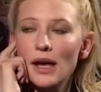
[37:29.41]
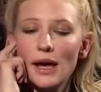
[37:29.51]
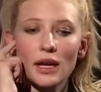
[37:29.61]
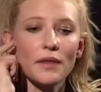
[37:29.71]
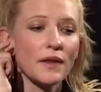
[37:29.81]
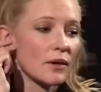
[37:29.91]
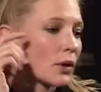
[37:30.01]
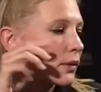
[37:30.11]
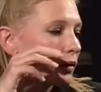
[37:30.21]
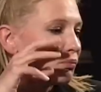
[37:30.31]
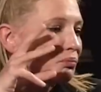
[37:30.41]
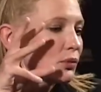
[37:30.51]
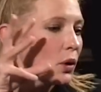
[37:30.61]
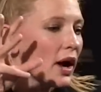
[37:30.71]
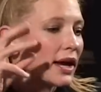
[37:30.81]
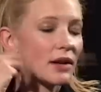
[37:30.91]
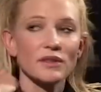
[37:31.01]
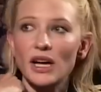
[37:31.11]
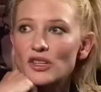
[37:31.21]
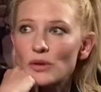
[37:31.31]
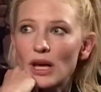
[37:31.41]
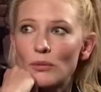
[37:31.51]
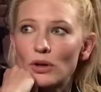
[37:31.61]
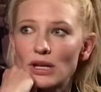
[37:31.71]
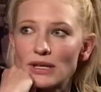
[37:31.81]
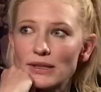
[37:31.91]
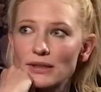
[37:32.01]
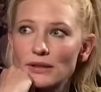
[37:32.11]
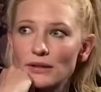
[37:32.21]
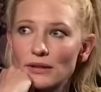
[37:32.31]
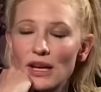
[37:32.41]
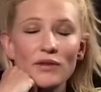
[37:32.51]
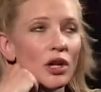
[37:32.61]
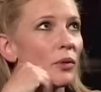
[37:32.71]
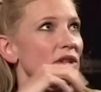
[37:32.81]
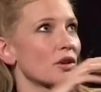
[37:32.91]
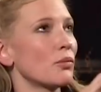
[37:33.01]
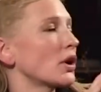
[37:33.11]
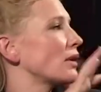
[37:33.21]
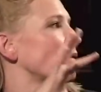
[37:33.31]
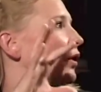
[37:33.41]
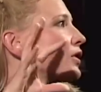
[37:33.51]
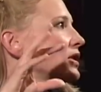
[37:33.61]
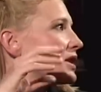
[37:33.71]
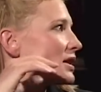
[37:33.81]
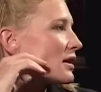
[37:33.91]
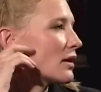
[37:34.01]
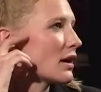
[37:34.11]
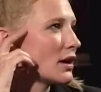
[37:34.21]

And I think that we're quite out of touch with our bodies, even though we're so body-focused as a,